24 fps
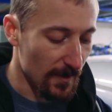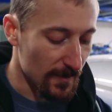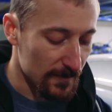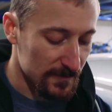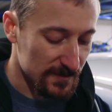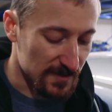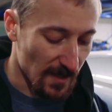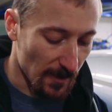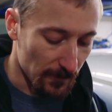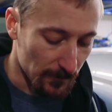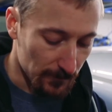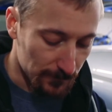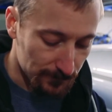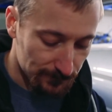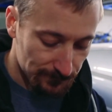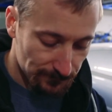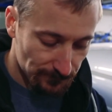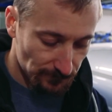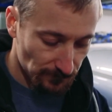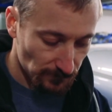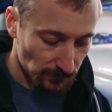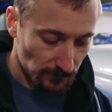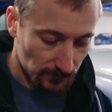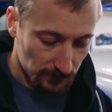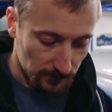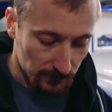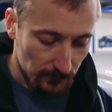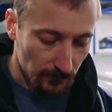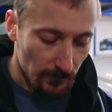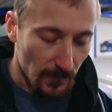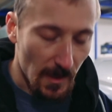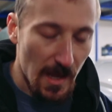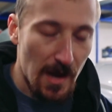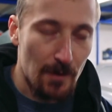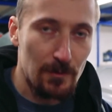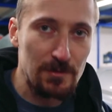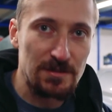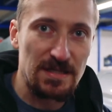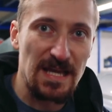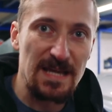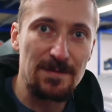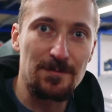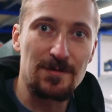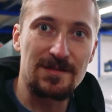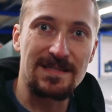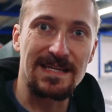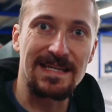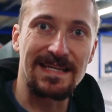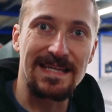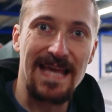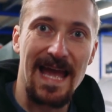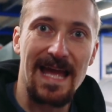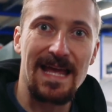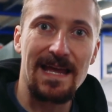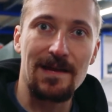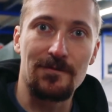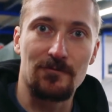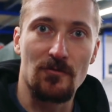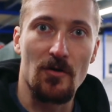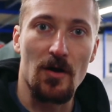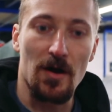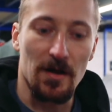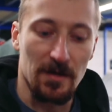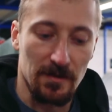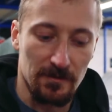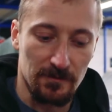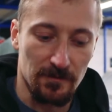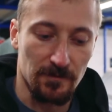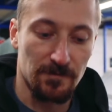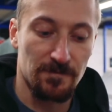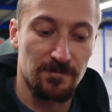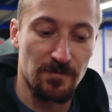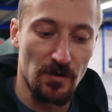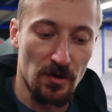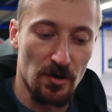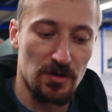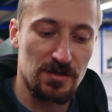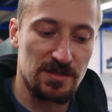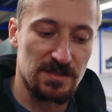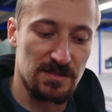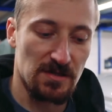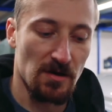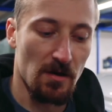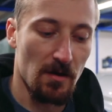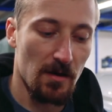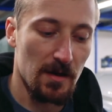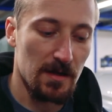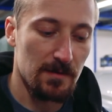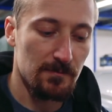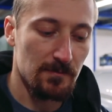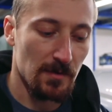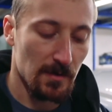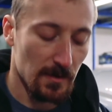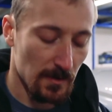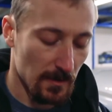So I was able to get it right the first time.